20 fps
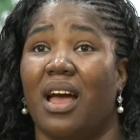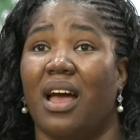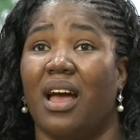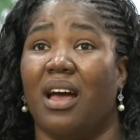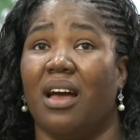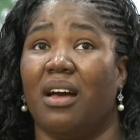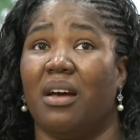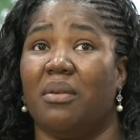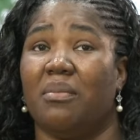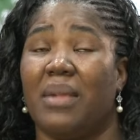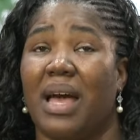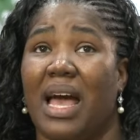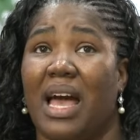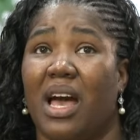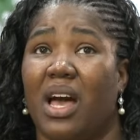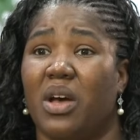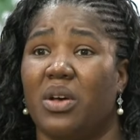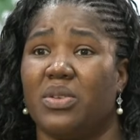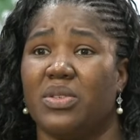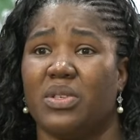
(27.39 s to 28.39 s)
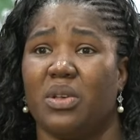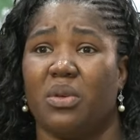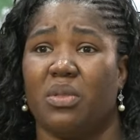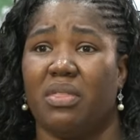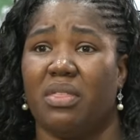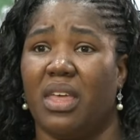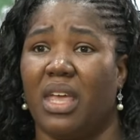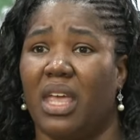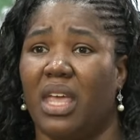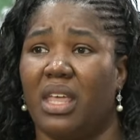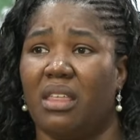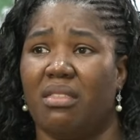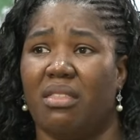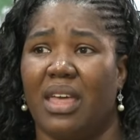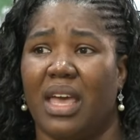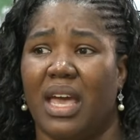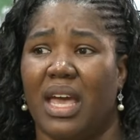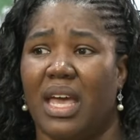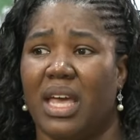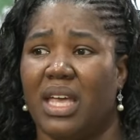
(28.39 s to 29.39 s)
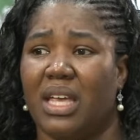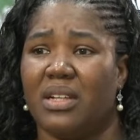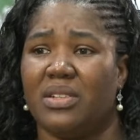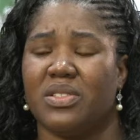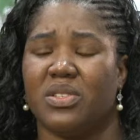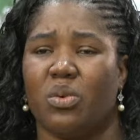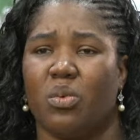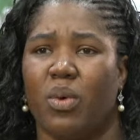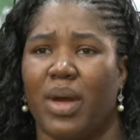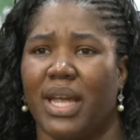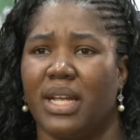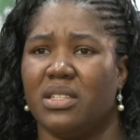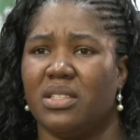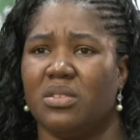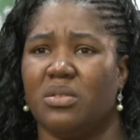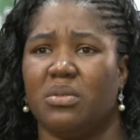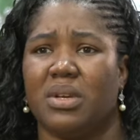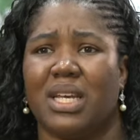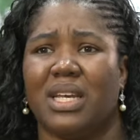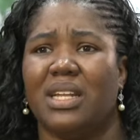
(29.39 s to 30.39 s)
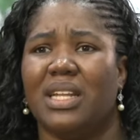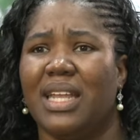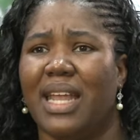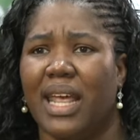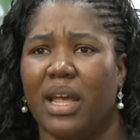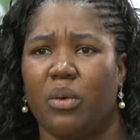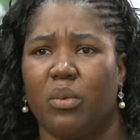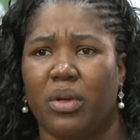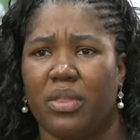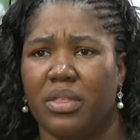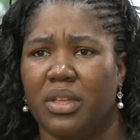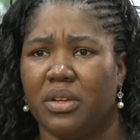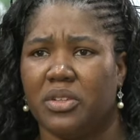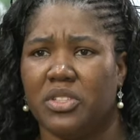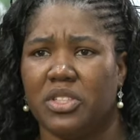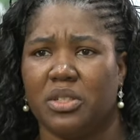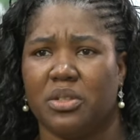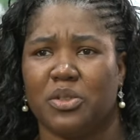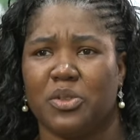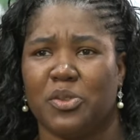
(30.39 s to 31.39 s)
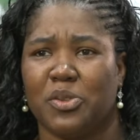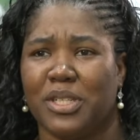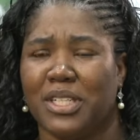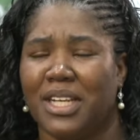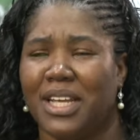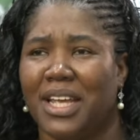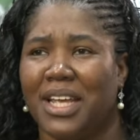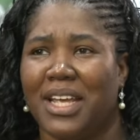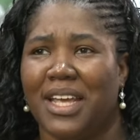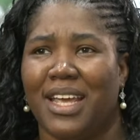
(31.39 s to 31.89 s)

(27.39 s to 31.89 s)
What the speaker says: I also think that it's a way to connect with your children.